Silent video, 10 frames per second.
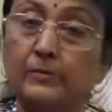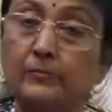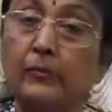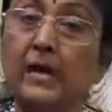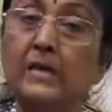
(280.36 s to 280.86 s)

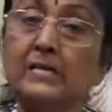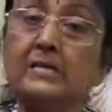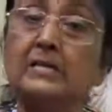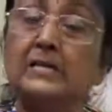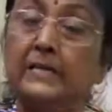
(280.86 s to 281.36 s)
while
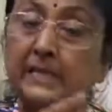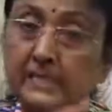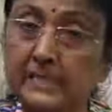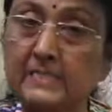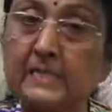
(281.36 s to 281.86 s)
it
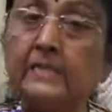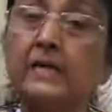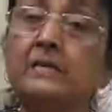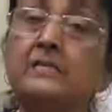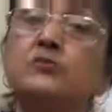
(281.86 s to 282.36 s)
is in
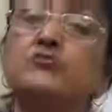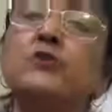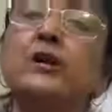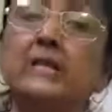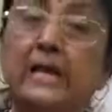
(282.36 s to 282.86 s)
the
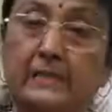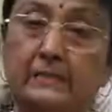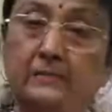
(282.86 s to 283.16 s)
straight line.